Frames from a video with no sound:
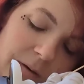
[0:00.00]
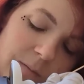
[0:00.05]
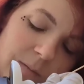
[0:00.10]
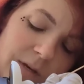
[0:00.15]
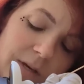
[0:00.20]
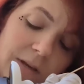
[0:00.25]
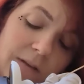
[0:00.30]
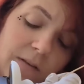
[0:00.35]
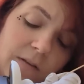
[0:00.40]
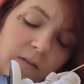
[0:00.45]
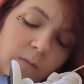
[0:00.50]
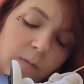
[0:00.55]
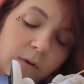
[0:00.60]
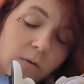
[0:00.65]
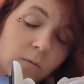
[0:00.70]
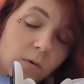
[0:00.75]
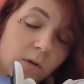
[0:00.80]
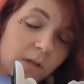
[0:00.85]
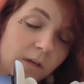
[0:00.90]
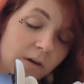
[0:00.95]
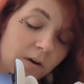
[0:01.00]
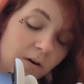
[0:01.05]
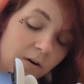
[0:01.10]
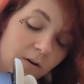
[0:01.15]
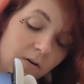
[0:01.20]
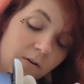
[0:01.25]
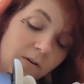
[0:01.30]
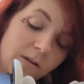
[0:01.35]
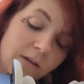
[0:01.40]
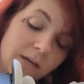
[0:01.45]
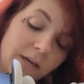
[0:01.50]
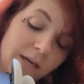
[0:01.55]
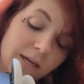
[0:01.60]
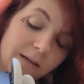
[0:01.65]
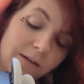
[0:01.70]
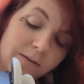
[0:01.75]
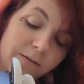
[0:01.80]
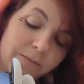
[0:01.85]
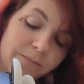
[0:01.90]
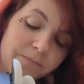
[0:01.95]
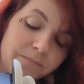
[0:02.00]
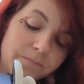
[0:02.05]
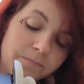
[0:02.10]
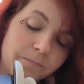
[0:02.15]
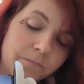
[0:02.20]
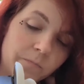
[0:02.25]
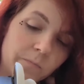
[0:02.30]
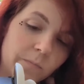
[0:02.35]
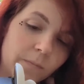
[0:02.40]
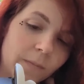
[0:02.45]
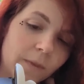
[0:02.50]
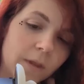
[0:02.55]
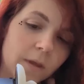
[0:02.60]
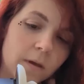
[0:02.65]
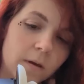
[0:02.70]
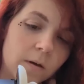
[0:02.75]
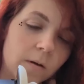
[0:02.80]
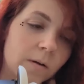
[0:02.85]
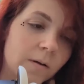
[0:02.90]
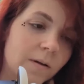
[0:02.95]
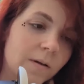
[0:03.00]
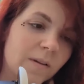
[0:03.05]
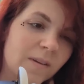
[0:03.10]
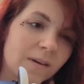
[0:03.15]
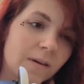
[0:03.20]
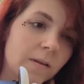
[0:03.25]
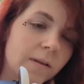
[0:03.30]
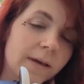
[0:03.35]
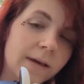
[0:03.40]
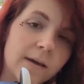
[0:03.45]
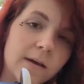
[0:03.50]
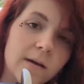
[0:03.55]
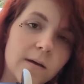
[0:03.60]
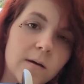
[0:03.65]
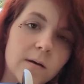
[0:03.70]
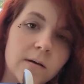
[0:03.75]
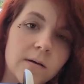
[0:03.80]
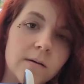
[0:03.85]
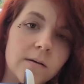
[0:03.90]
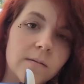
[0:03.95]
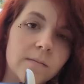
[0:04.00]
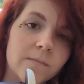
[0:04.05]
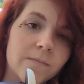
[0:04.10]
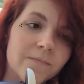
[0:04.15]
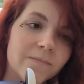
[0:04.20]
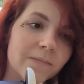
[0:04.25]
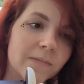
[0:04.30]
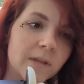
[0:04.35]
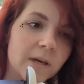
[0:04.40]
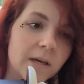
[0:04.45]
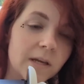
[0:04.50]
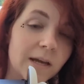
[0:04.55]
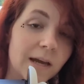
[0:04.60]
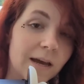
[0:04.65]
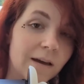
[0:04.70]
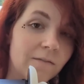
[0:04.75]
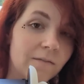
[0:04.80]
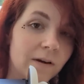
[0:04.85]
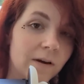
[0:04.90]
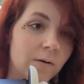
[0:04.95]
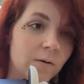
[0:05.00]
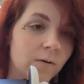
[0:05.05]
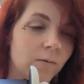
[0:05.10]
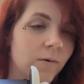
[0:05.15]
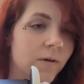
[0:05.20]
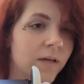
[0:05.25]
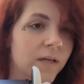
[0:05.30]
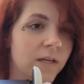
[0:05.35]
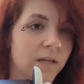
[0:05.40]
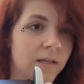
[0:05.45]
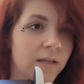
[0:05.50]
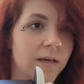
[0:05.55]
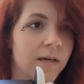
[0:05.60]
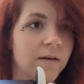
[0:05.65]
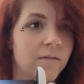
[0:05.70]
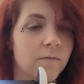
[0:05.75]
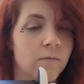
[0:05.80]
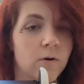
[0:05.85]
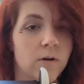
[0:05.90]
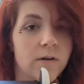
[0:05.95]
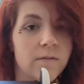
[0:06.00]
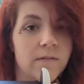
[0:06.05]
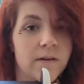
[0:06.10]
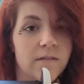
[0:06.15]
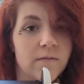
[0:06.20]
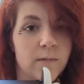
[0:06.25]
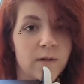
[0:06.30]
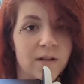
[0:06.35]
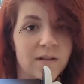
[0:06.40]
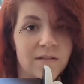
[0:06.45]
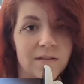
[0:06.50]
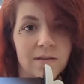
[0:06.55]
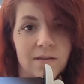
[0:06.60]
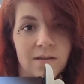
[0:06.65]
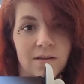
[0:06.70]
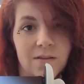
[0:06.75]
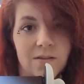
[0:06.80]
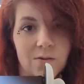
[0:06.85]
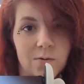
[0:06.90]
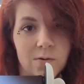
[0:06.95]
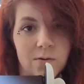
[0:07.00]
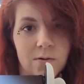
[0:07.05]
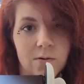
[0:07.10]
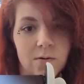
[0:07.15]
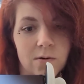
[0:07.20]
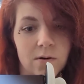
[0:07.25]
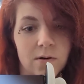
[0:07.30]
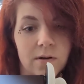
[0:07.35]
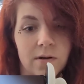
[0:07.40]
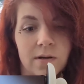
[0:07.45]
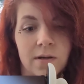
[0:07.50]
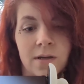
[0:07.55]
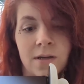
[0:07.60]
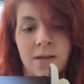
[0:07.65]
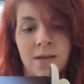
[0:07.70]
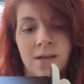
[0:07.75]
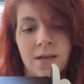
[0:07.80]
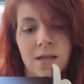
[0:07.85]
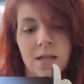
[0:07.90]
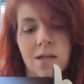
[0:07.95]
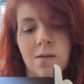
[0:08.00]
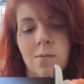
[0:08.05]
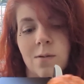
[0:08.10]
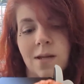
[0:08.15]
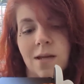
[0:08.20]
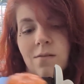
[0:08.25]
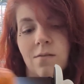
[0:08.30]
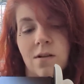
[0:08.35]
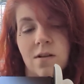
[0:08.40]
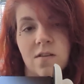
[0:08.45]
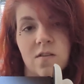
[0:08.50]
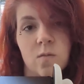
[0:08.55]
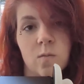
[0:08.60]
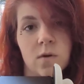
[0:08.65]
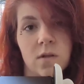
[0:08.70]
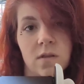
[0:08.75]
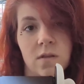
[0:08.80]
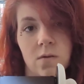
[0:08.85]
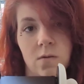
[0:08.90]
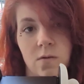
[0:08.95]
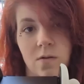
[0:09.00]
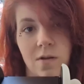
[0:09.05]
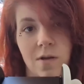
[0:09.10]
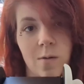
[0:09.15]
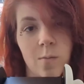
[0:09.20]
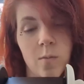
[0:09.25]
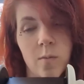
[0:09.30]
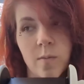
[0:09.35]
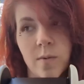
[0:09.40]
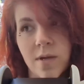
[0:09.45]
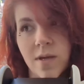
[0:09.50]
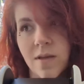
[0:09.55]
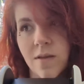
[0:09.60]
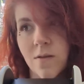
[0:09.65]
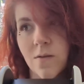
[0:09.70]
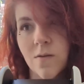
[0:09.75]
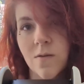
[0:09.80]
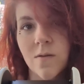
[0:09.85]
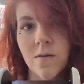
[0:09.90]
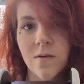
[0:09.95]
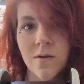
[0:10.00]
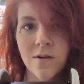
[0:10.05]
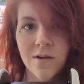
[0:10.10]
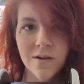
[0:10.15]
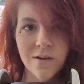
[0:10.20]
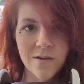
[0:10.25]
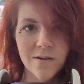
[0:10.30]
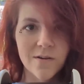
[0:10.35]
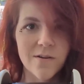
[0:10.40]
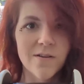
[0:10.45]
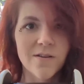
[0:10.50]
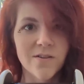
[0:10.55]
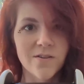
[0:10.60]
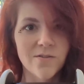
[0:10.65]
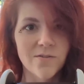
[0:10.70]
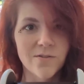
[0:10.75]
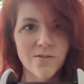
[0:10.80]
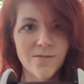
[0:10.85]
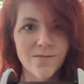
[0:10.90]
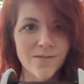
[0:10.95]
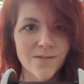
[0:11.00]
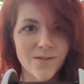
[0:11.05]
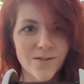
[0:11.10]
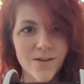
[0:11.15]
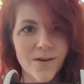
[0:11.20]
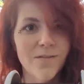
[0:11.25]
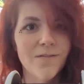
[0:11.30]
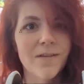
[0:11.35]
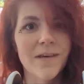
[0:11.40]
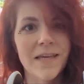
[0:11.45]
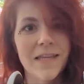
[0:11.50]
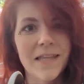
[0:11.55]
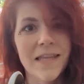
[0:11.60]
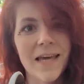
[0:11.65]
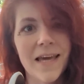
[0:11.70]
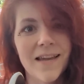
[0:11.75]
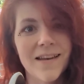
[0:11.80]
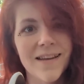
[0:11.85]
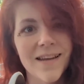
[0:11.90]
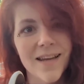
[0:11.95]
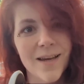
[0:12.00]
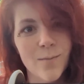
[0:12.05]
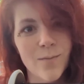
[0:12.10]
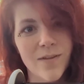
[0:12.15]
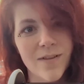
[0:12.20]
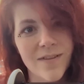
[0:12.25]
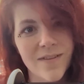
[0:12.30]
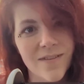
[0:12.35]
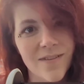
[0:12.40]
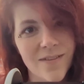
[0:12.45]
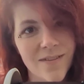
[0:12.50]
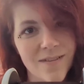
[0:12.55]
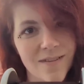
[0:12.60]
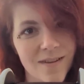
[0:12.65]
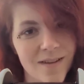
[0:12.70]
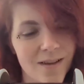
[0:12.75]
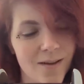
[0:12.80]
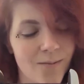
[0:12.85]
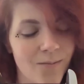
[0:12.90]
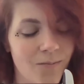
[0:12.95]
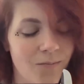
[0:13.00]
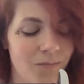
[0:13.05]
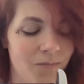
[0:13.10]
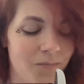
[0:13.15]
Because it's been really hard to get like a half hour. Well, I need like 45 minutes at least to record. And I've been having to split those up because stuff like that happens all the time.